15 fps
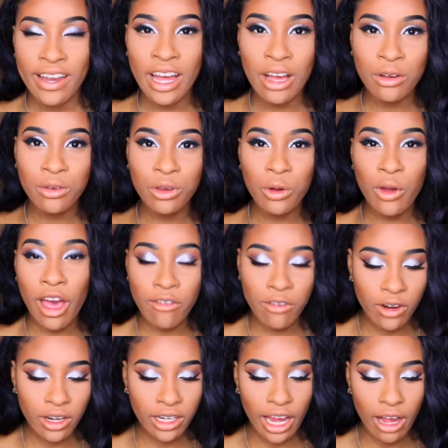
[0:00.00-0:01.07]
Now, if you
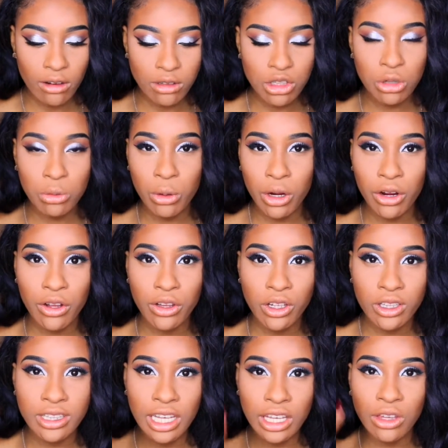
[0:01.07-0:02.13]
ever encounter where it
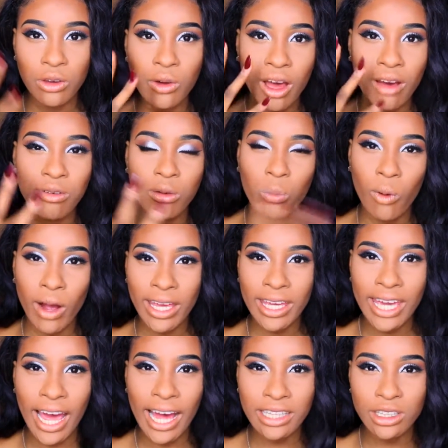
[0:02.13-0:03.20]
looks like you have a white
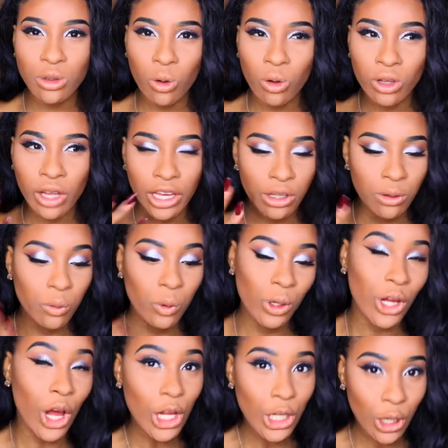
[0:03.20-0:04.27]
cast or like you
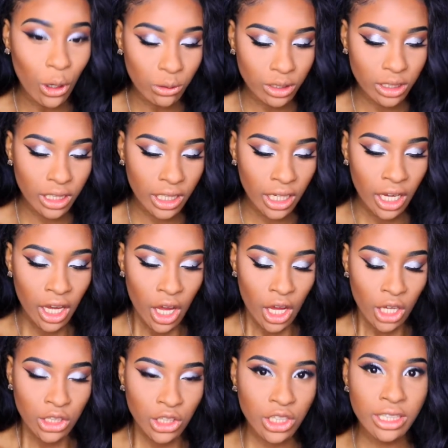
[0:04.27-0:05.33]
look ghostly,
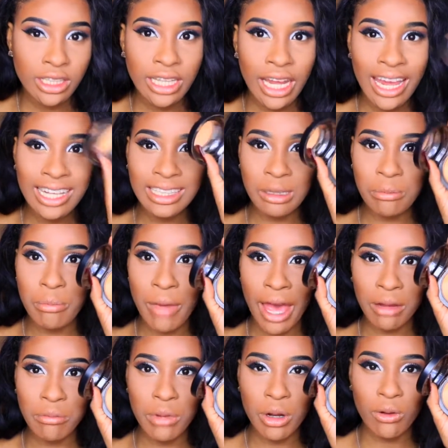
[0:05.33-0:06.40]
just take some
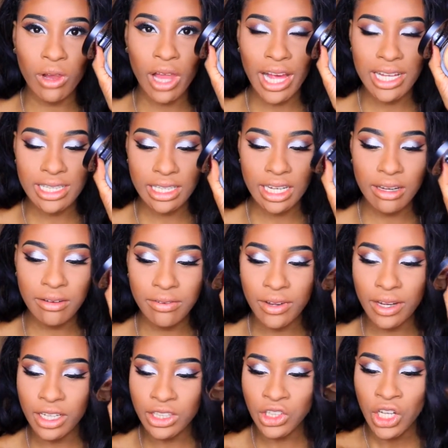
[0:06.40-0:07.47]
MAC Mineralized Skin
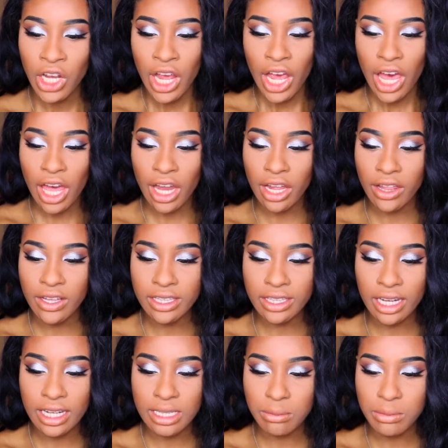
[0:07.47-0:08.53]
Finish, and in this
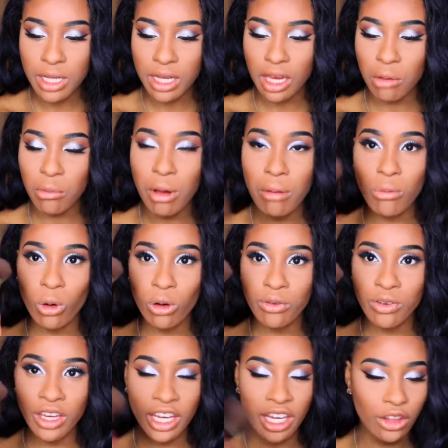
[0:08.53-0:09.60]
case, I'm taking my
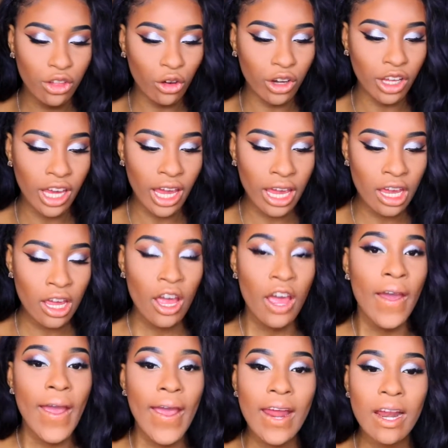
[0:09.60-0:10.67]
Morphe E38,
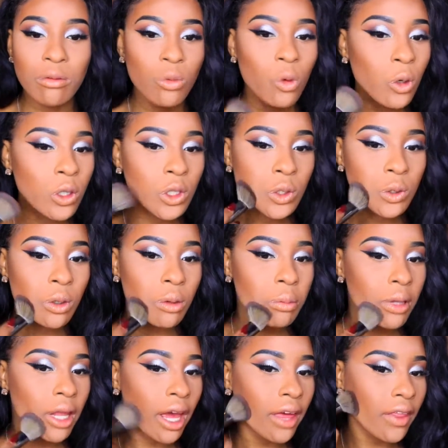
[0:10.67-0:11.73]
and I'm going to
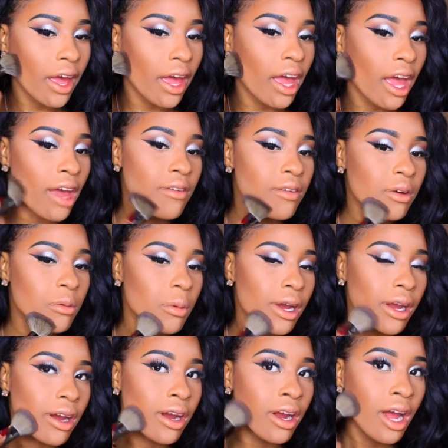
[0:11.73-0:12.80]
apply that
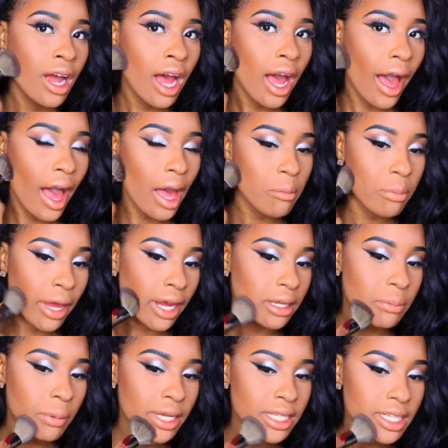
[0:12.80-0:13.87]
everywhere I
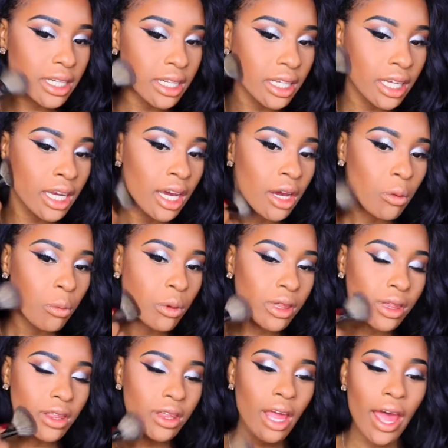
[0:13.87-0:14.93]
bake basically
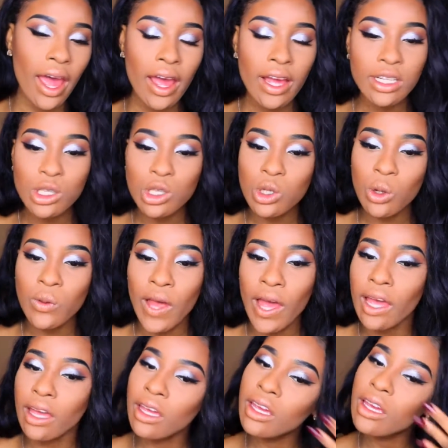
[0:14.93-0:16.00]
with that so
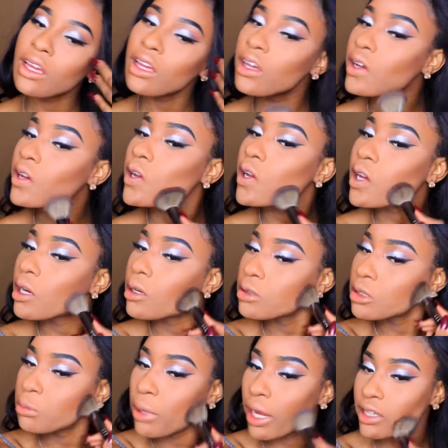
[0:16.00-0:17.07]
that it
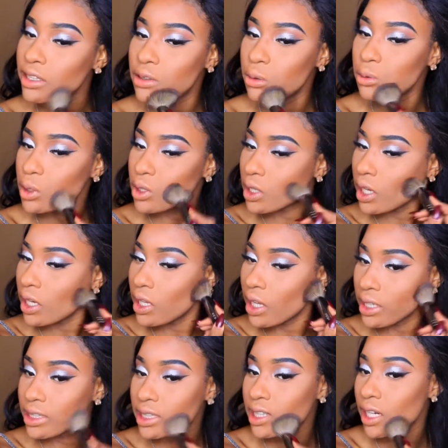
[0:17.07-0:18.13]
comes back to looking
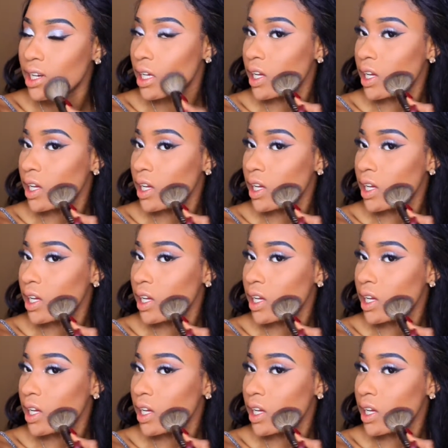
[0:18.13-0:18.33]
like skin